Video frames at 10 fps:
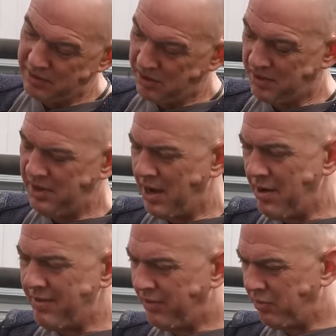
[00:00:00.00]
just you
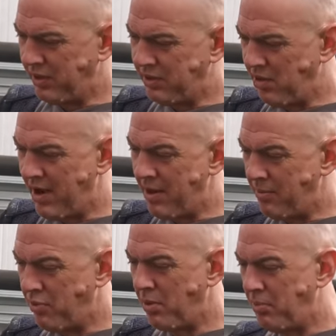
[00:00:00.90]
know, have all this got out
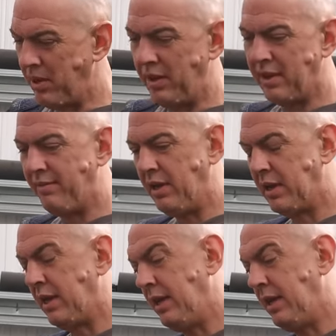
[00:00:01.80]
properly into the